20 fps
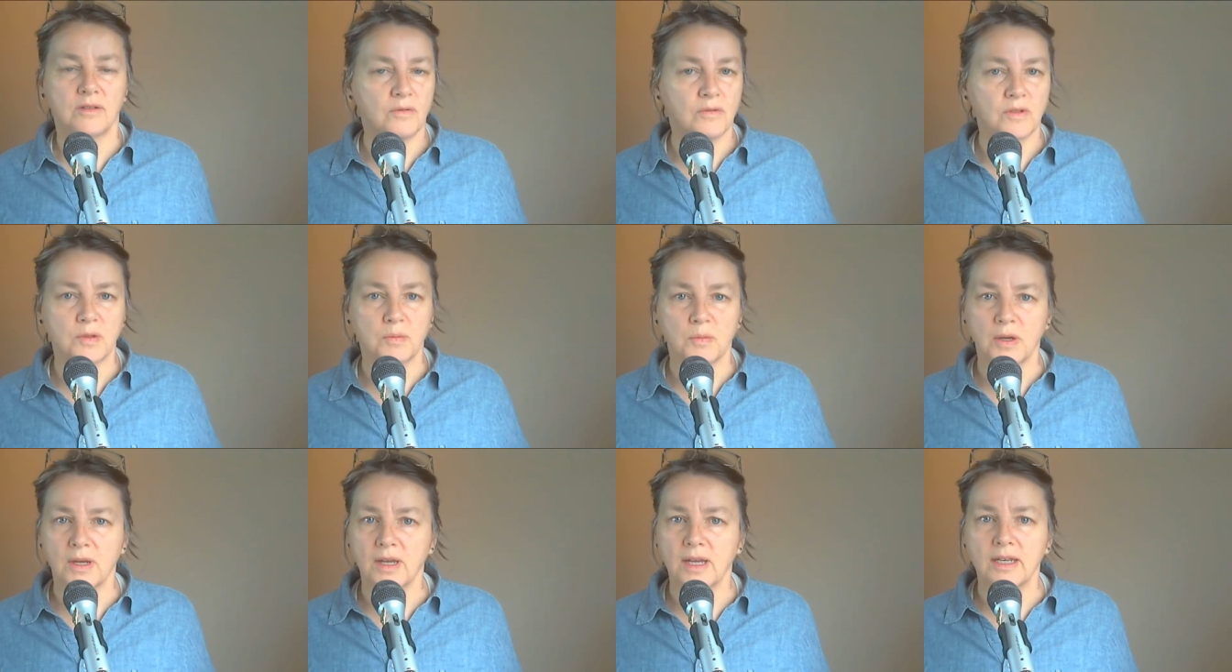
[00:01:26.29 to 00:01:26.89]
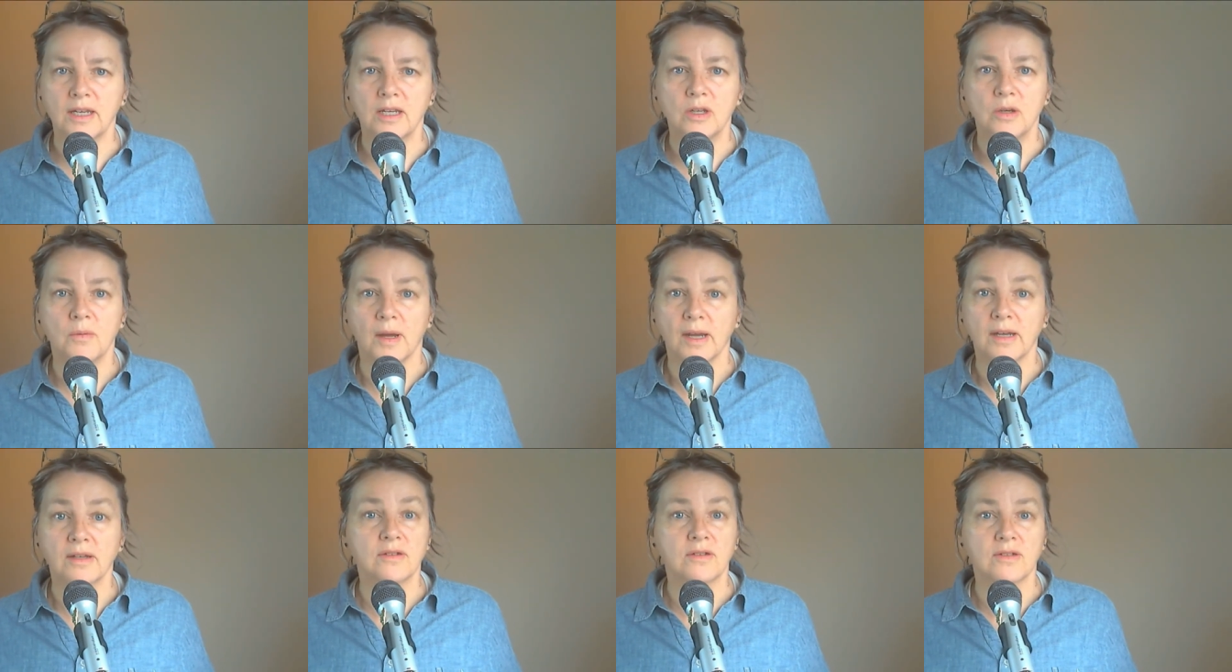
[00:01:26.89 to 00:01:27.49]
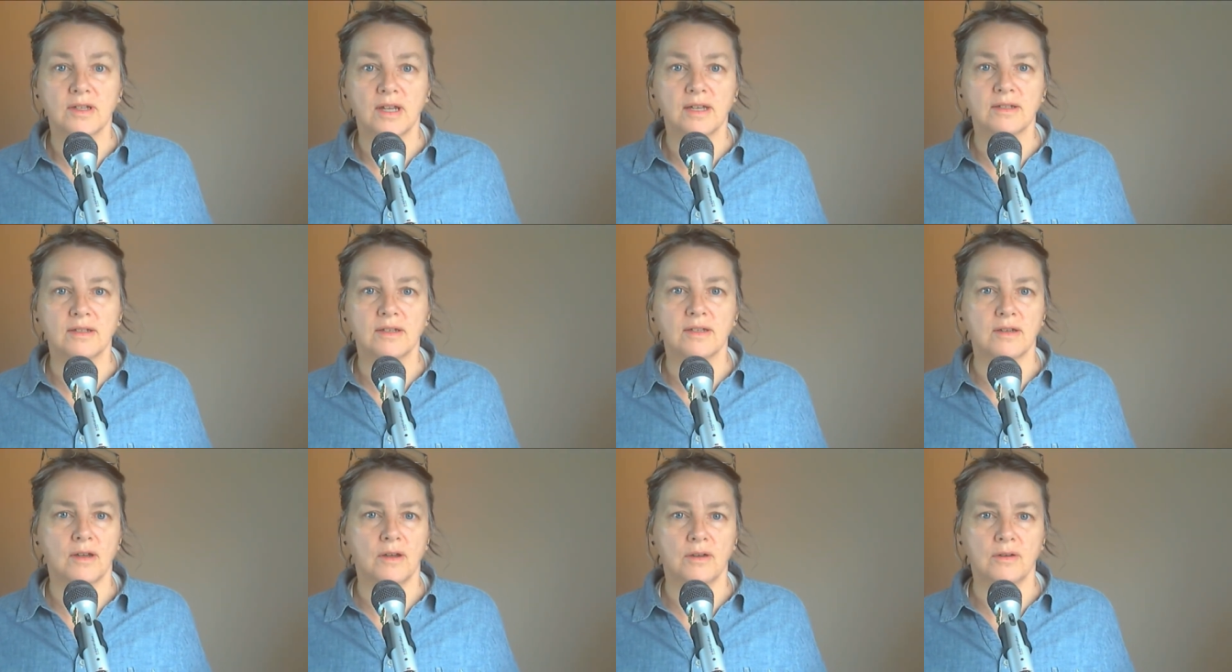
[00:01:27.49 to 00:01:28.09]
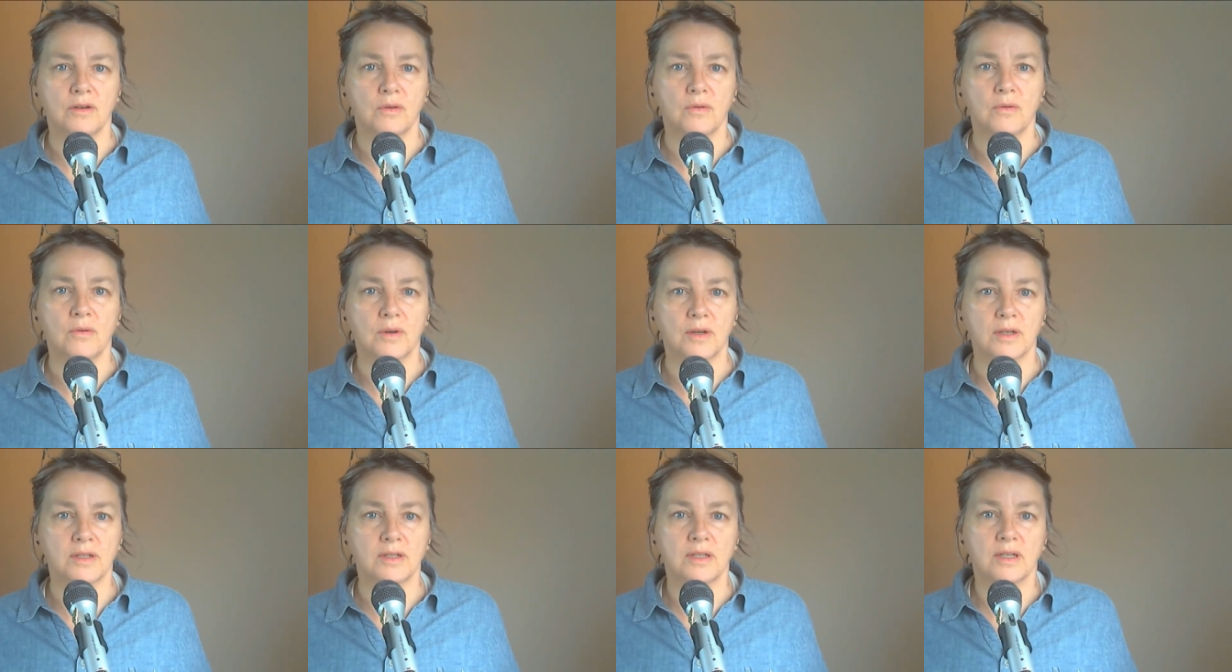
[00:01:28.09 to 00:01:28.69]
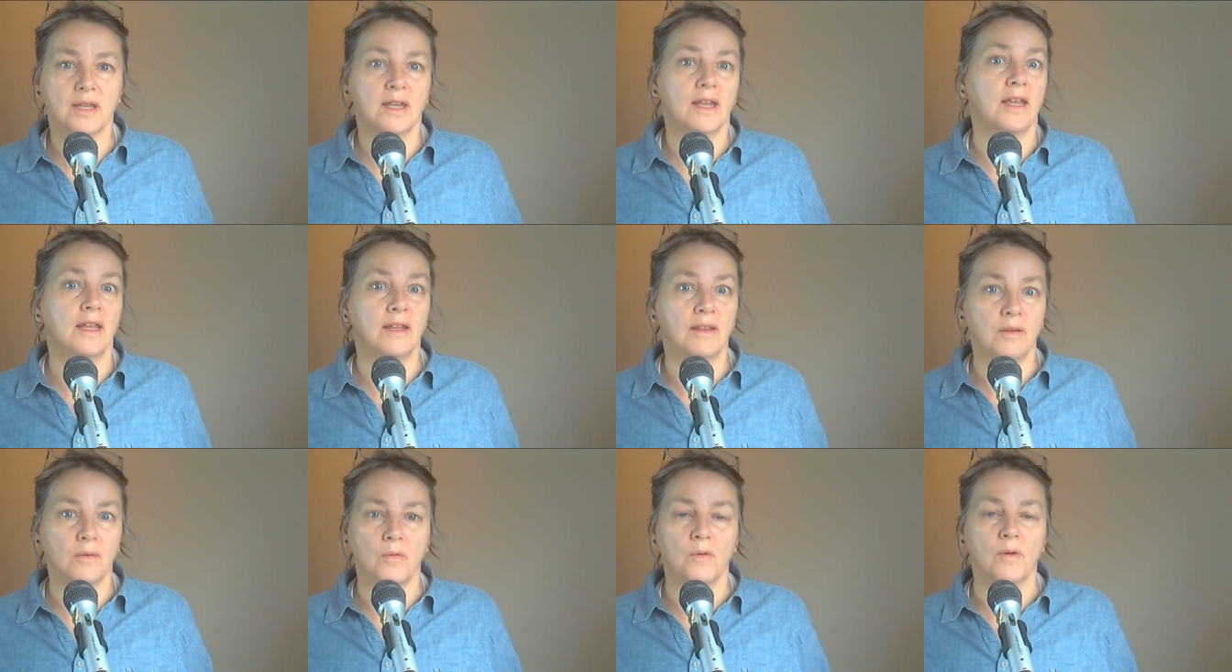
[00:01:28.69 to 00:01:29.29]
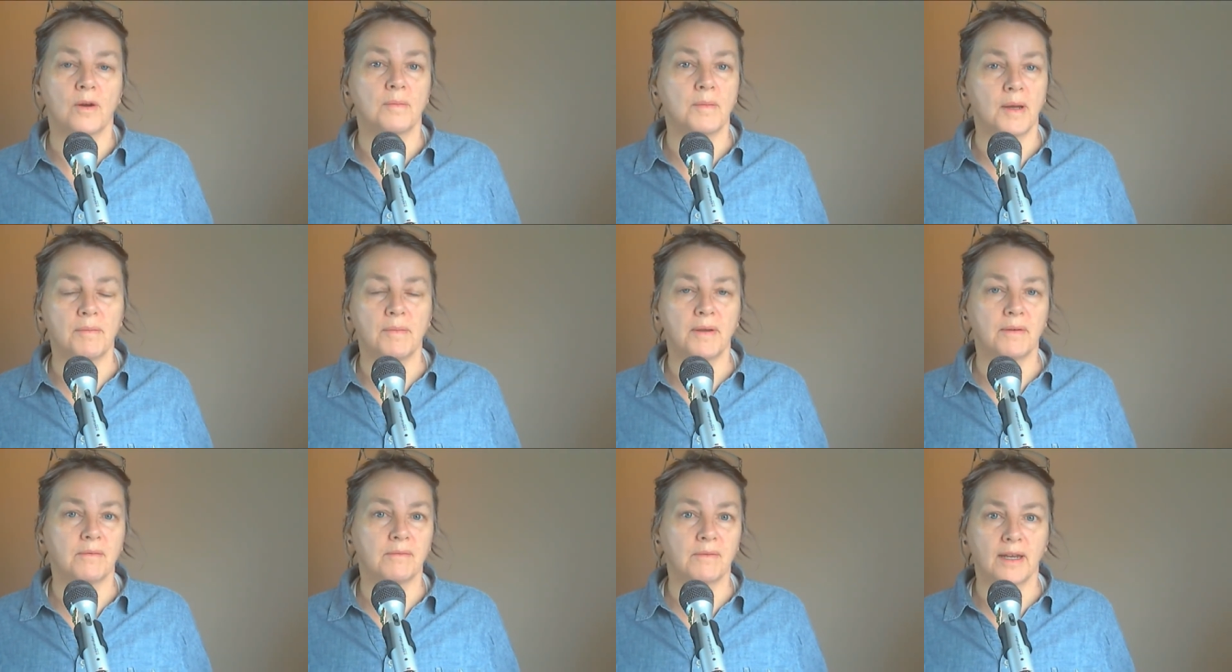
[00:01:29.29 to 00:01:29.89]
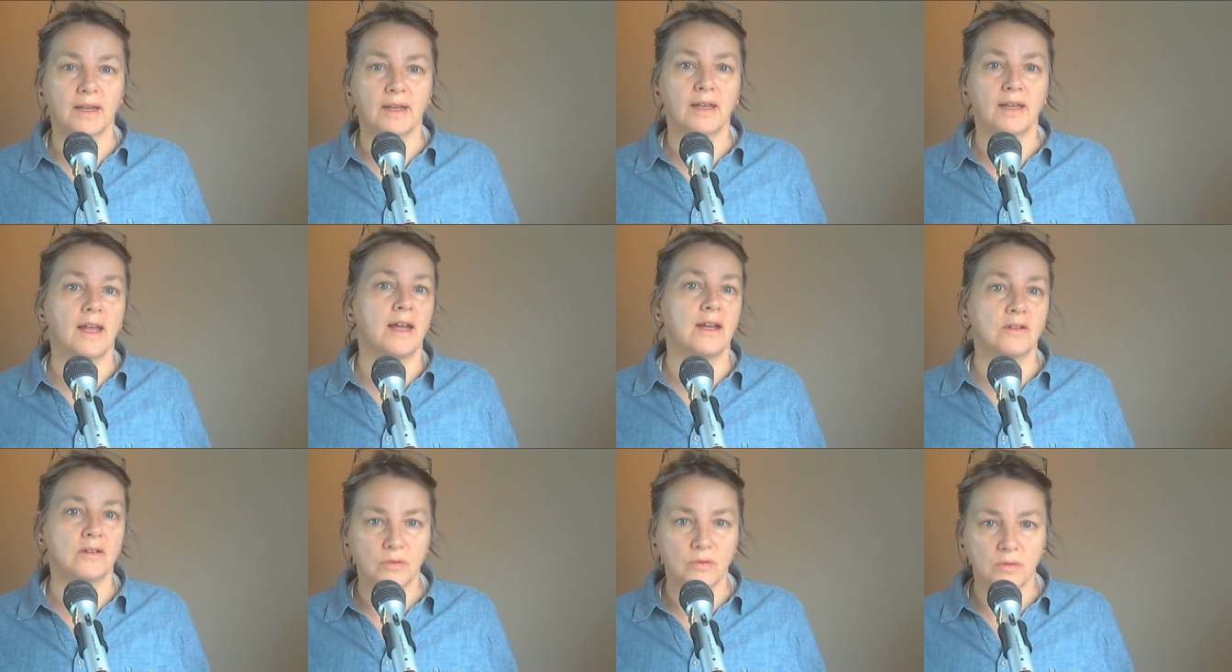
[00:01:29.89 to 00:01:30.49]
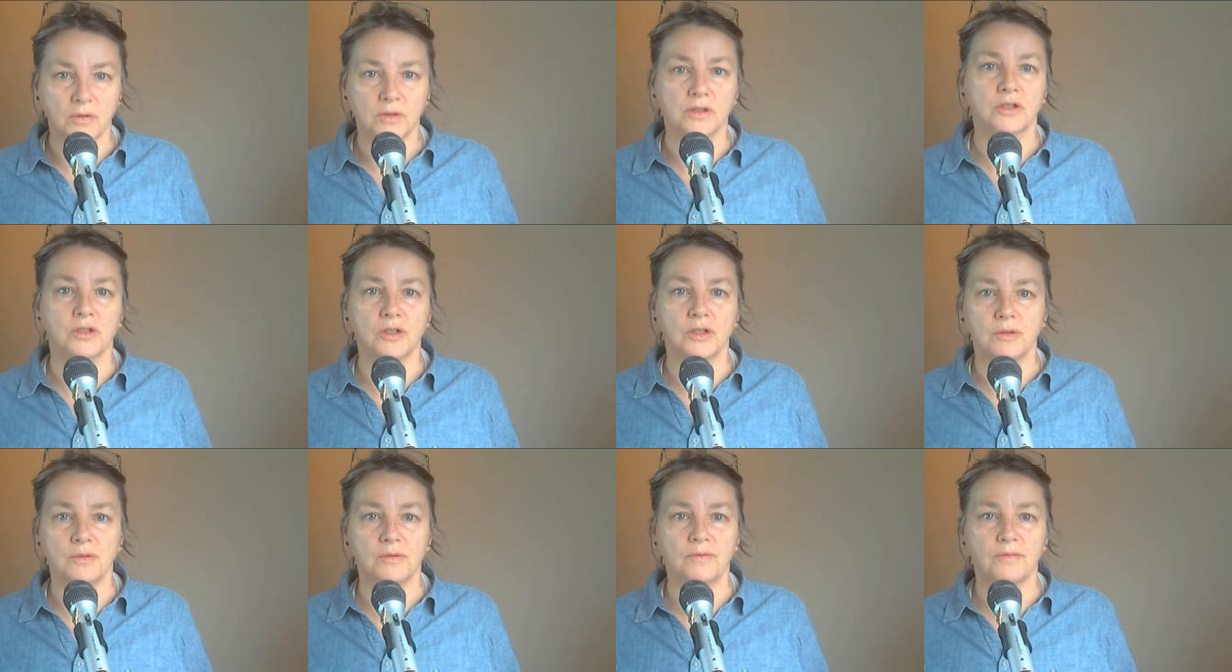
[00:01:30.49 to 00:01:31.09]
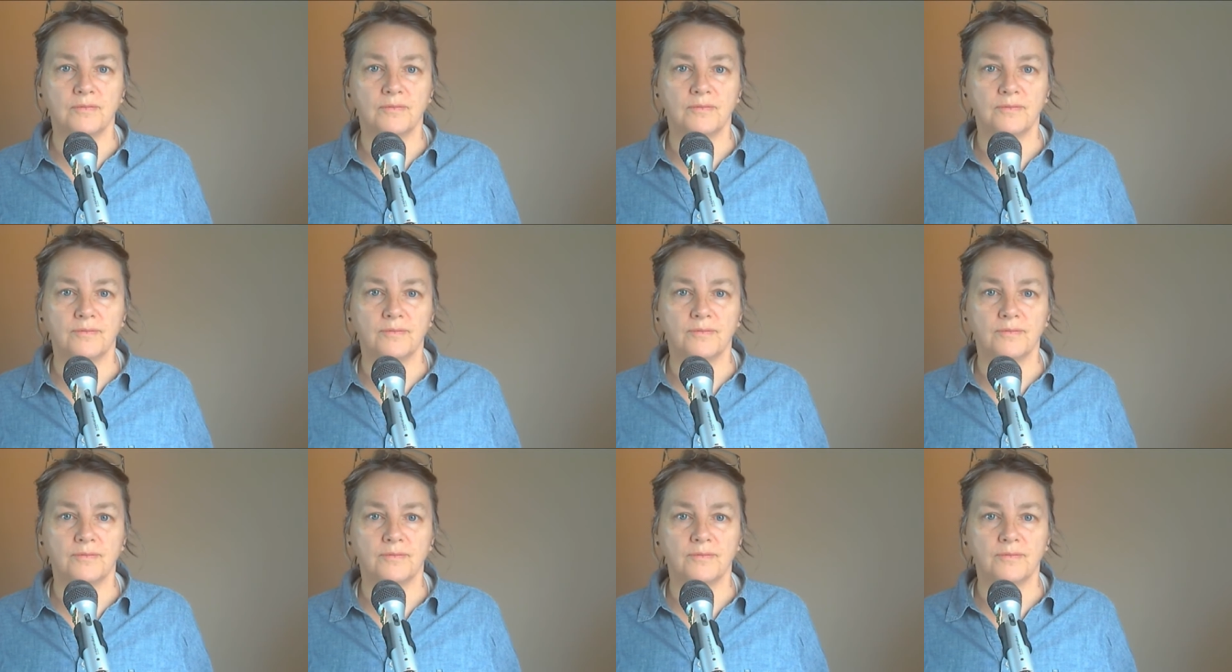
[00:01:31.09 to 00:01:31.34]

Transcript: Don't spring any new exercises on your horse in the warm-up ring at your horse show.